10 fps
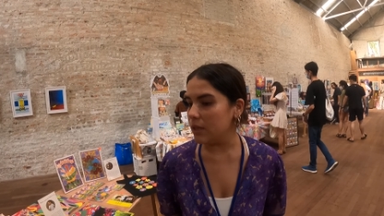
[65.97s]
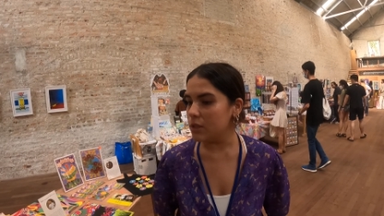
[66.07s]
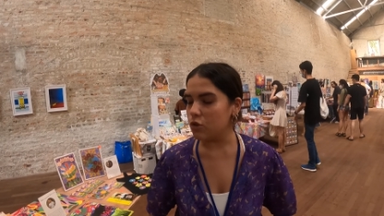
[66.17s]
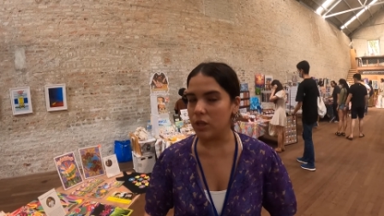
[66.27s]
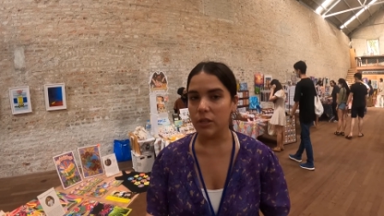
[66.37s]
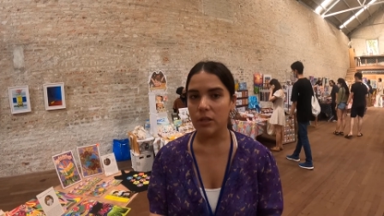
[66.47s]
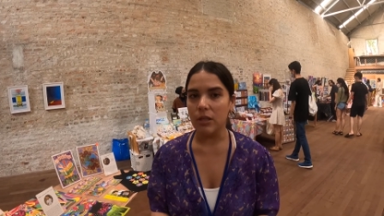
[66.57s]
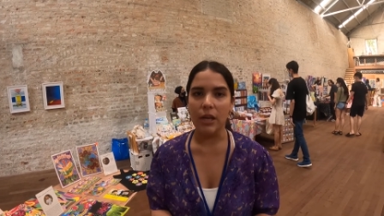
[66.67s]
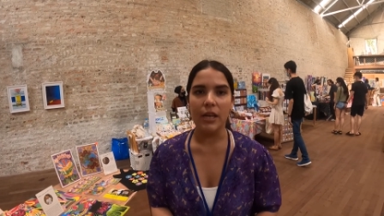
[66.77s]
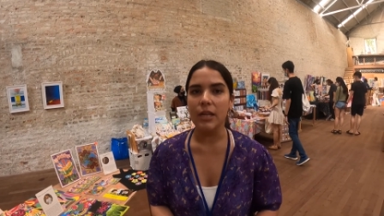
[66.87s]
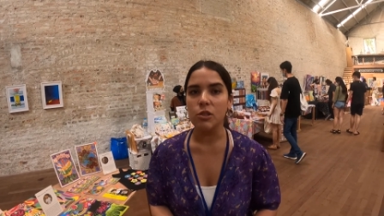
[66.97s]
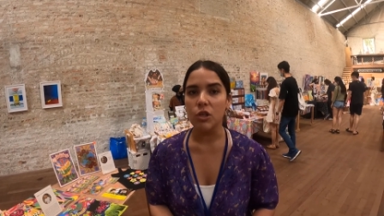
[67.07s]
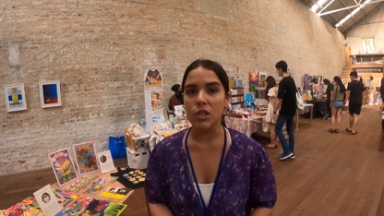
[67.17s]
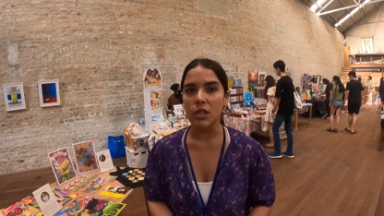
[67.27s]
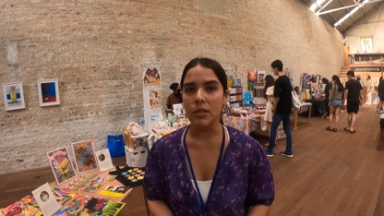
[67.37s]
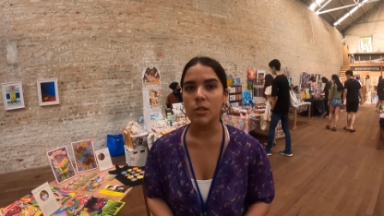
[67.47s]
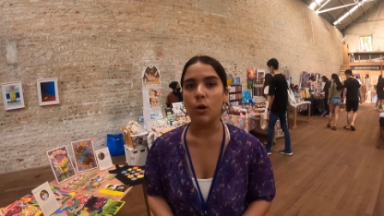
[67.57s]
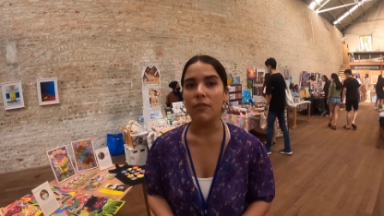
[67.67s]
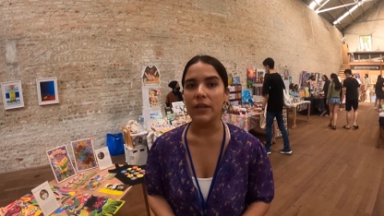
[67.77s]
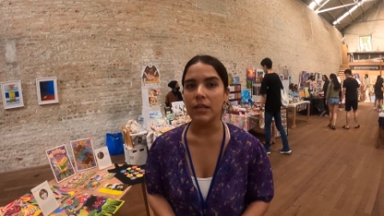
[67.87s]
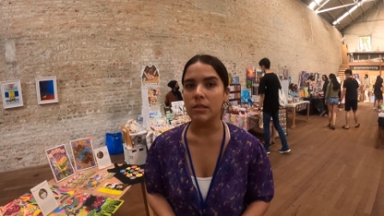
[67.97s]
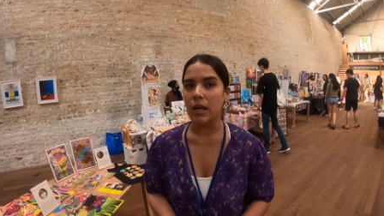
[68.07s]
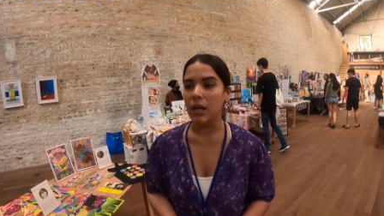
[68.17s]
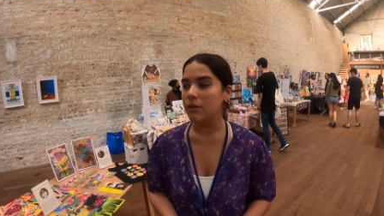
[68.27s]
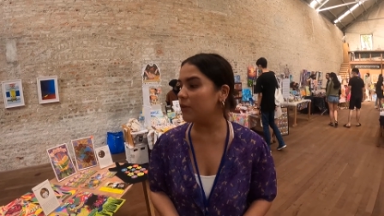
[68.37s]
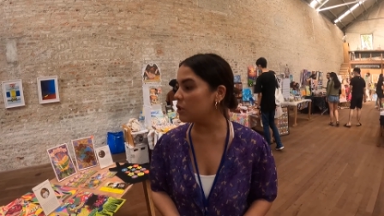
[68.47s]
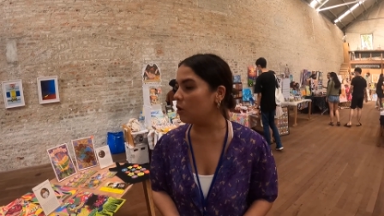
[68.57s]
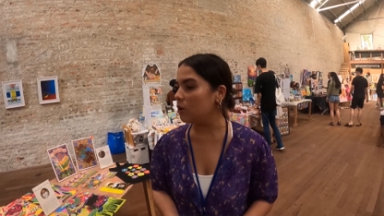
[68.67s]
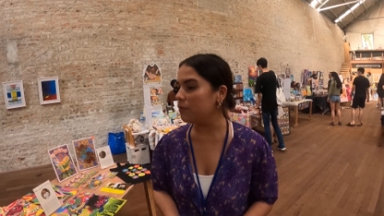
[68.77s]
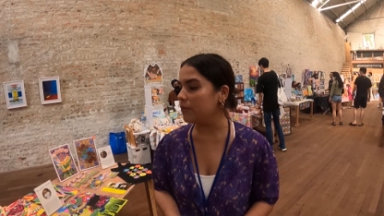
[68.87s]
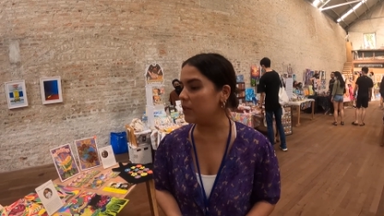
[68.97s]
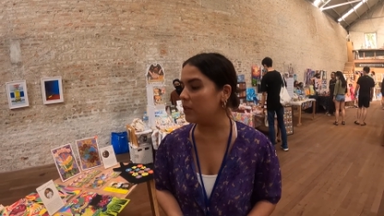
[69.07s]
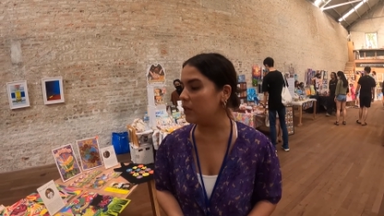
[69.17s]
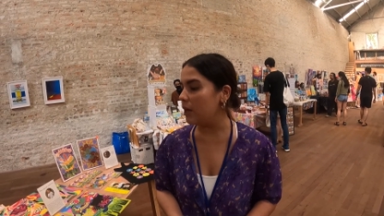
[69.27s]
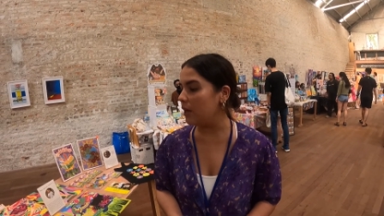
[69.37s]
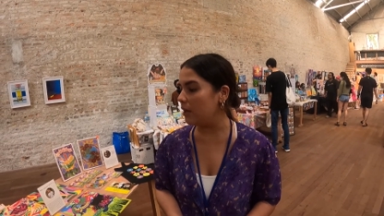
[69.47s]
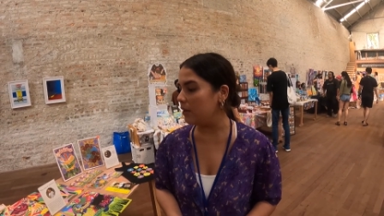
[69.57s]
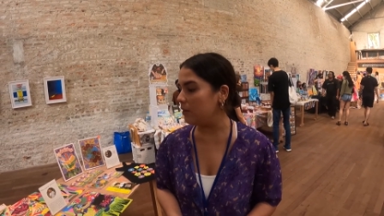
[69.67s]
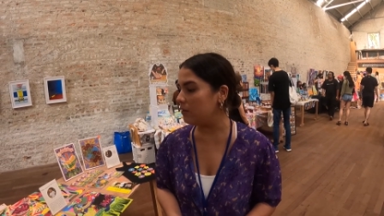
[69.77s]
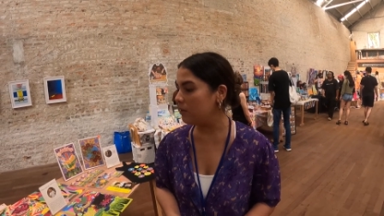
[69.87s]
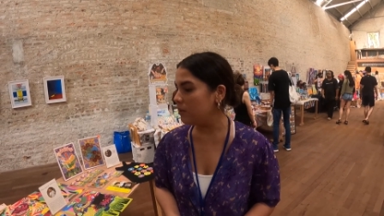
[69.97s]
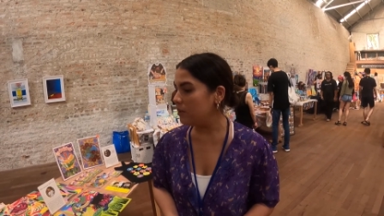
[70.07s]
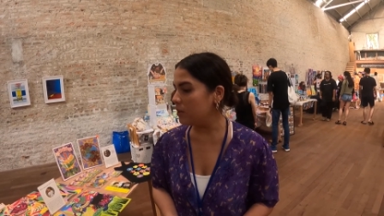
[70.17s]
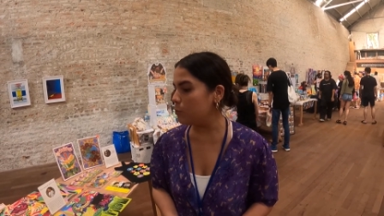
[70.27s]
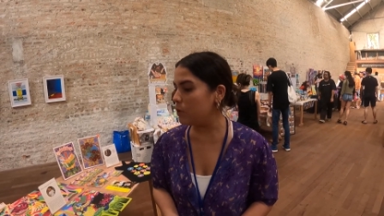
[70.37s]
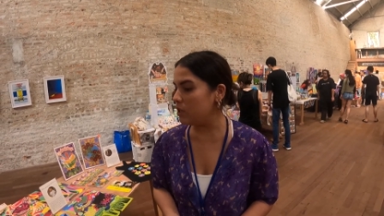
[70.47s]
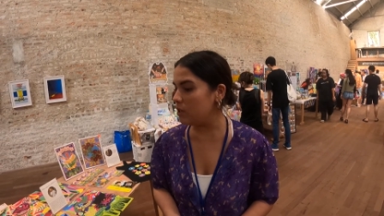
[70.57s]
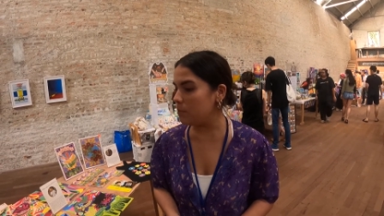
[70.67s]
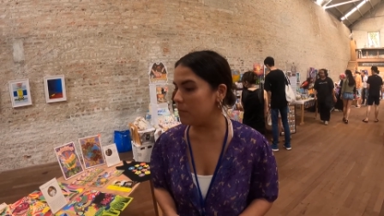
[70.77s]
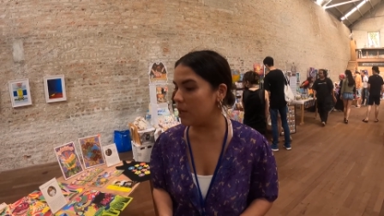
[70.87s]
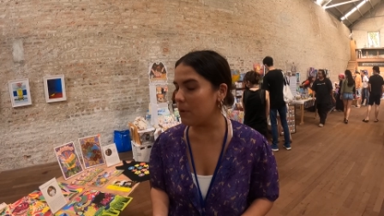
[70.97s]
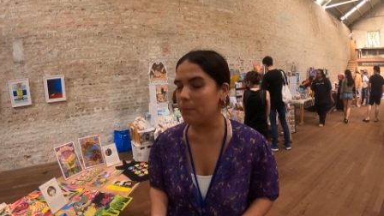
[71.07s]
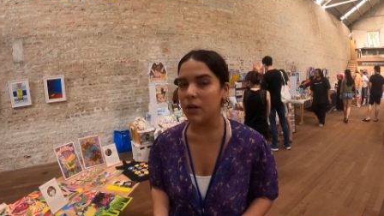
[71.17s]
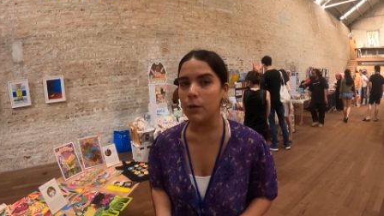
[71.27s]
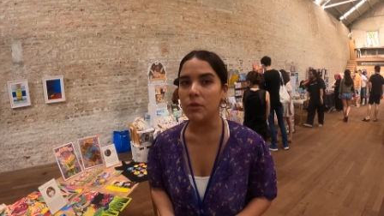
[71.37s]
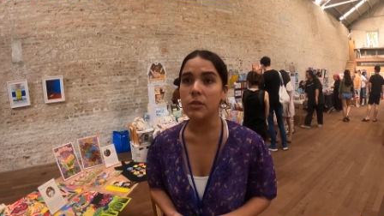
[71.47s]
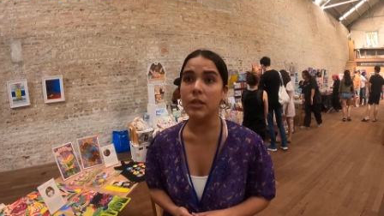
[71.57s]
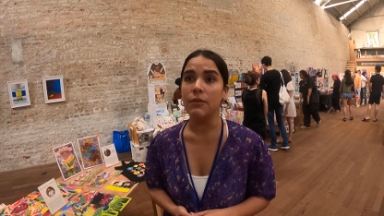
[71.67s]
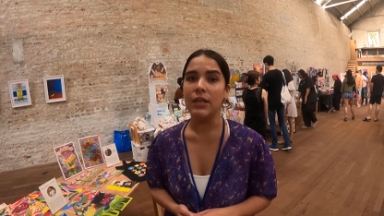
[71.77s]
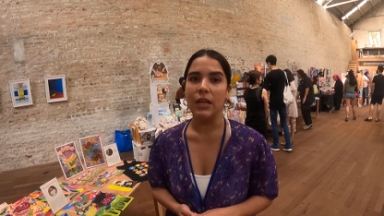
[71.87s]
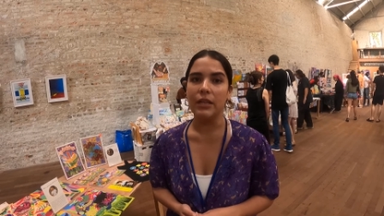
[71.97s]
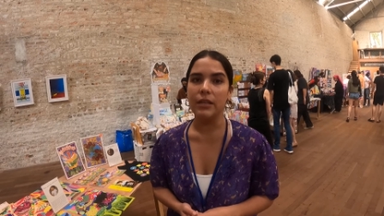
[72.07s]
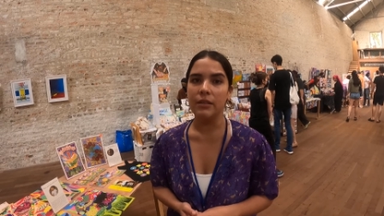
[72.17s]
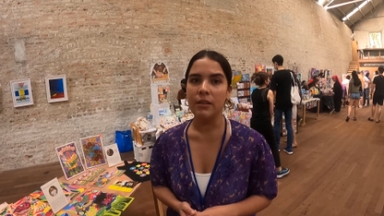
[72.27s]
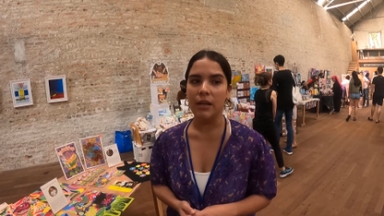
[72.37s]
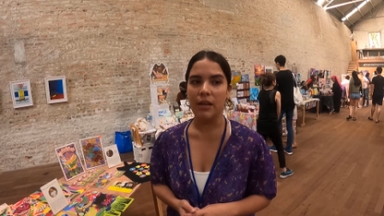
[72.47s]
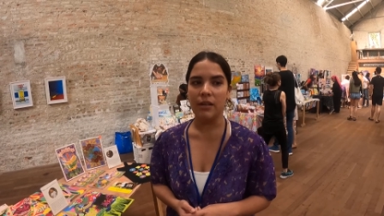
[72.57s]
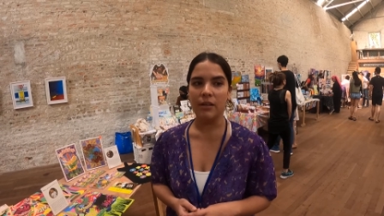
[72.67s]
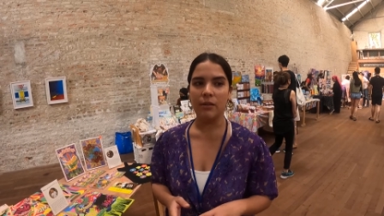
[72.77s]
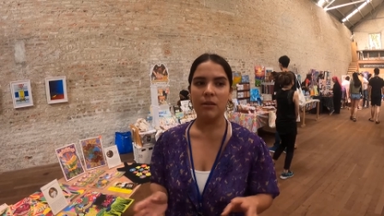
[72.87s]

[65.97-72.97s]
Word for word: illustrate like illustrations, graphic design, photography, and because we, me and my partner, we used to live in London, and